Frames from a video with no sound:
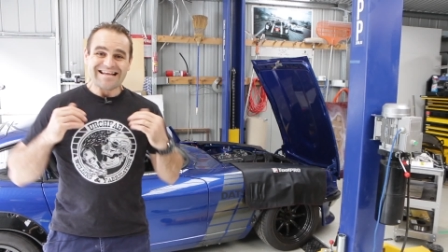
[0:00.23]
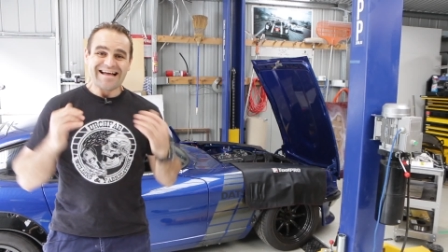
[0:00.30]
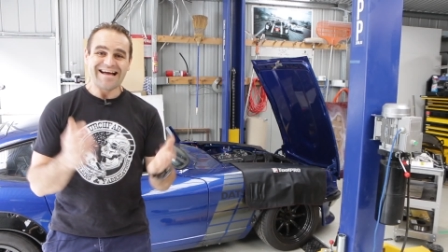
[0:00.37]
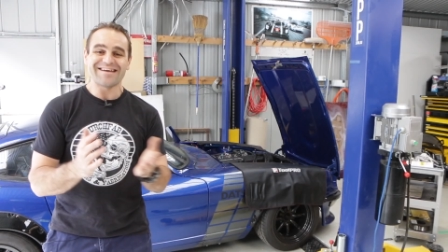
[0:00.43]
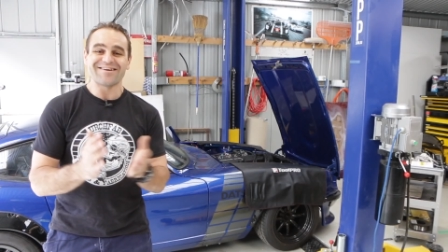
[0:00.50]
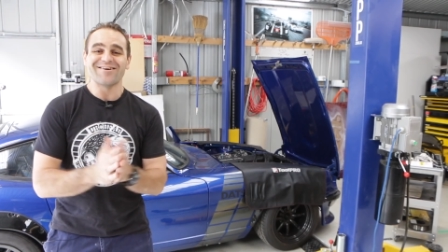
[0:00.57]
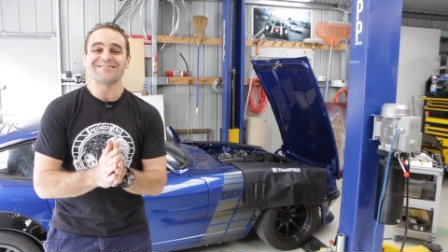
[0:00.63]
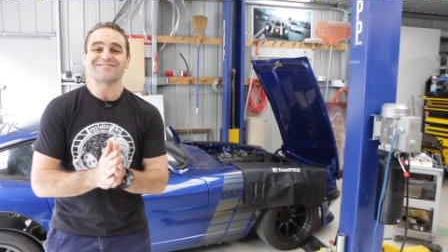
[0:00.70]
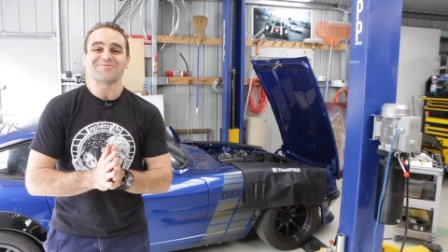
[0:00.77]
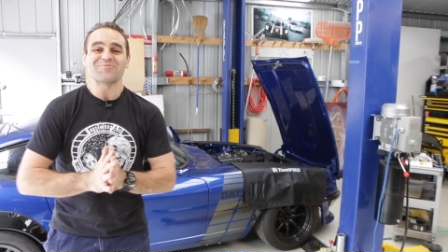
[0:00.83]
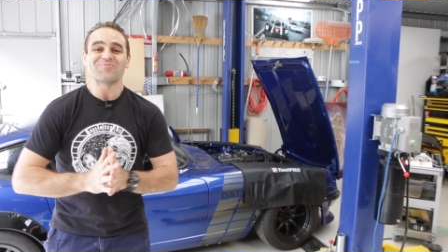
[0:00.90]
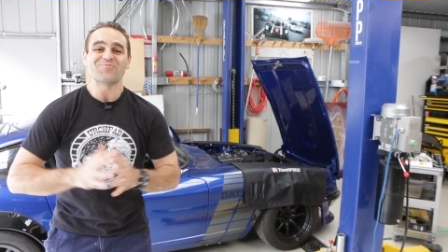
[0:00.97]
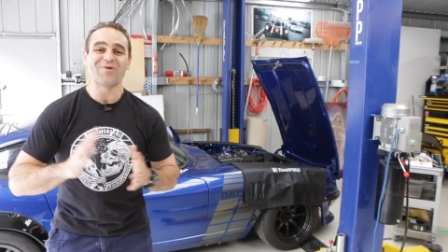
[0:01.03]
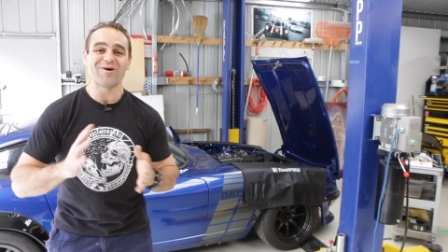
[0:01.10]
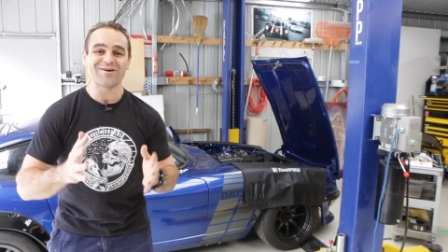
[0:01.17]
Hey guys,
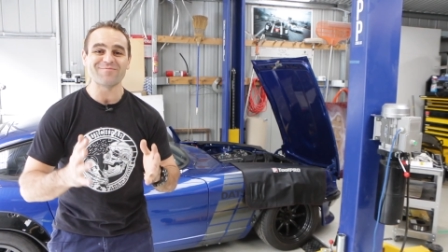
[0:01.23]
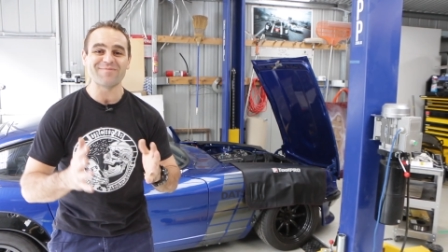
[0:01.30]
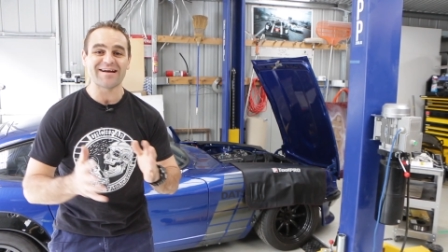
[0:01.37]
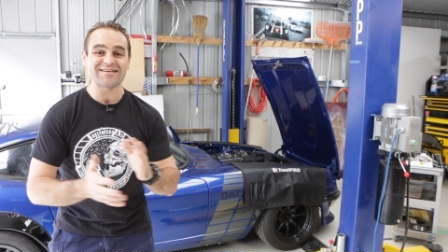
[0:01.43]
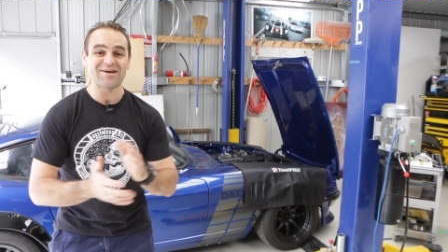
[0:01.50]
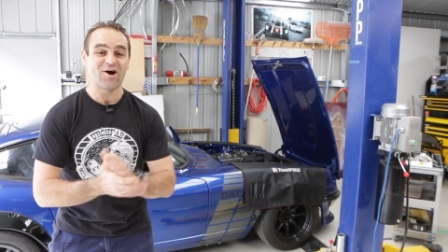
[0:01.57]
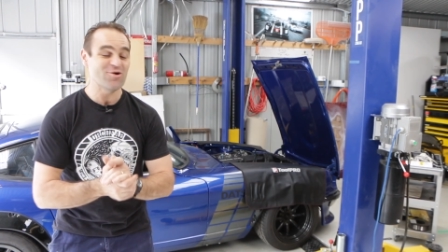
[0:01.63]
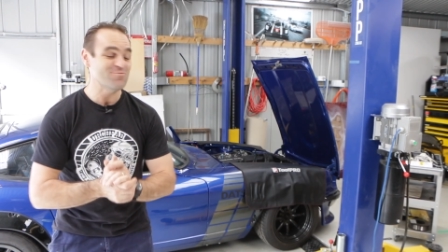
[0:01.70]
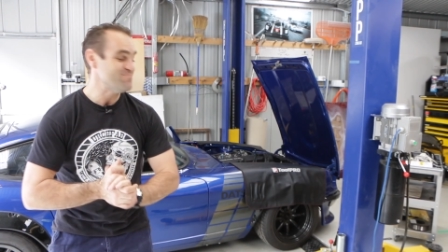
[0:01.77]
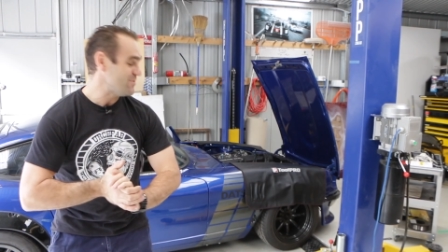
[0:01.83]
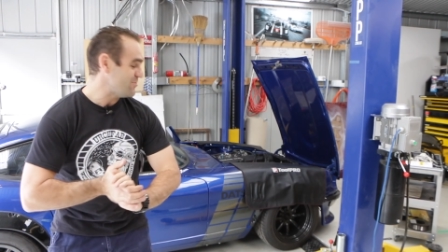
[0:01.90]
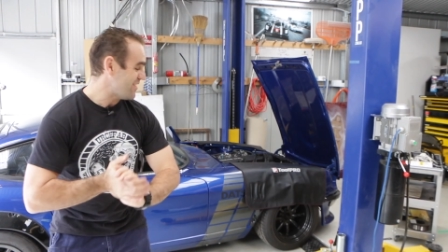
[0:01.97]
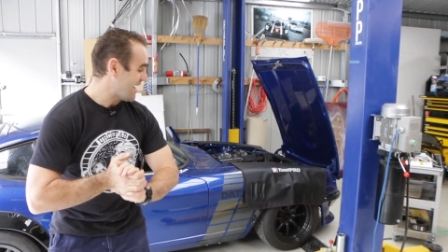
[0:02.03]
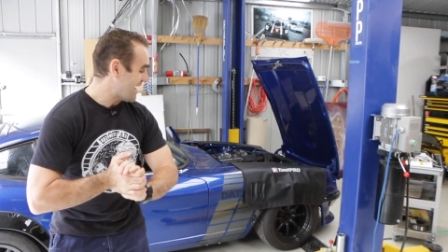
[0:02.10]
welcome back to Home Built,